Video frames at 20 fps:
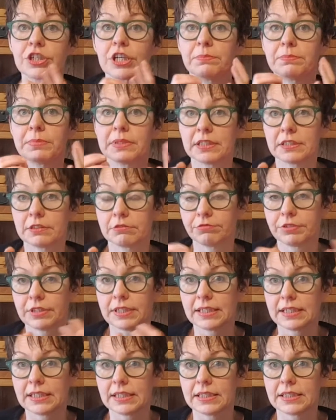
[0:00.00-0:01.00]
can be
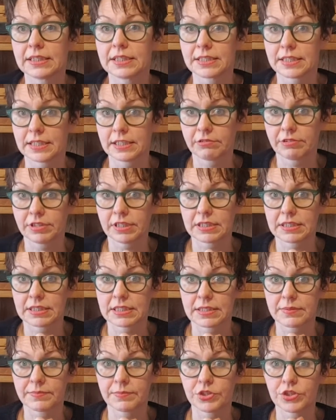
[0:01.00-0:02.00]
really
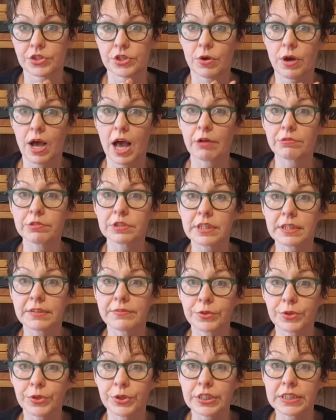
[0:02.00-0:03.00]
serious. So how to
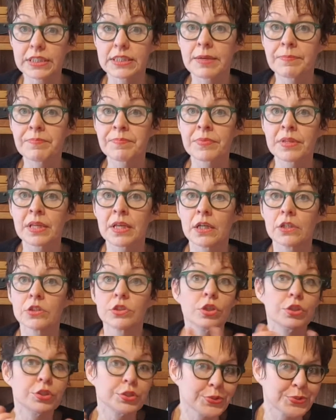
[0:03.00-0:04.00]
avoid?
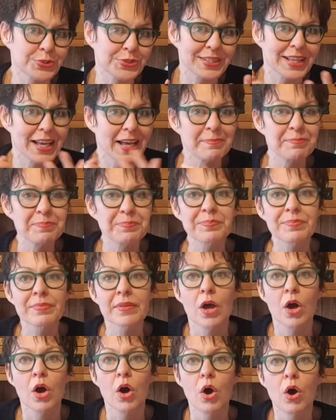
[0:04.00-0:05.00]
Don't use them,
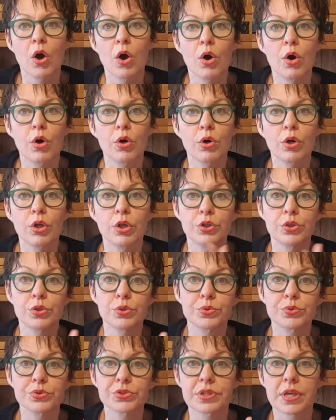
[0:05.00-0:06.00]
or
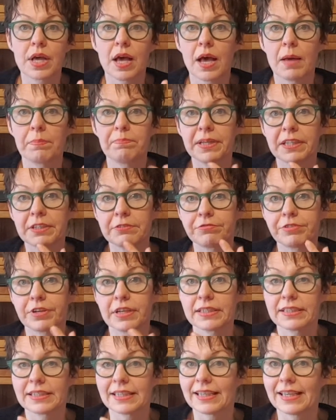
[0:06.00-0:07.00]
use
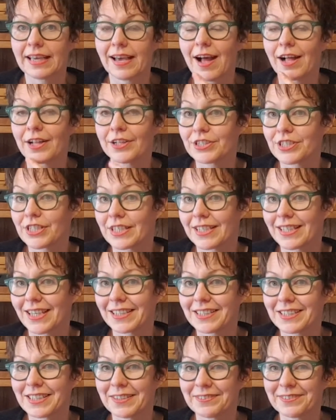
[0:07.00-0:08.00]
pet-friendly
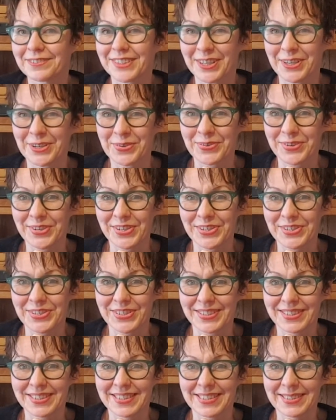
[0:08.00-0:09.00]
alternative
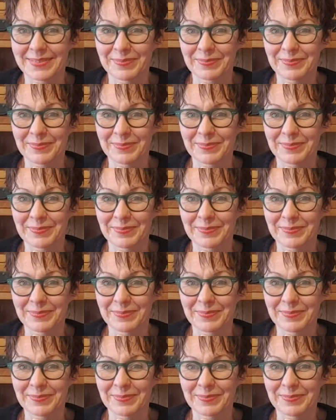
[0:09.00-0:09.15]
decorations.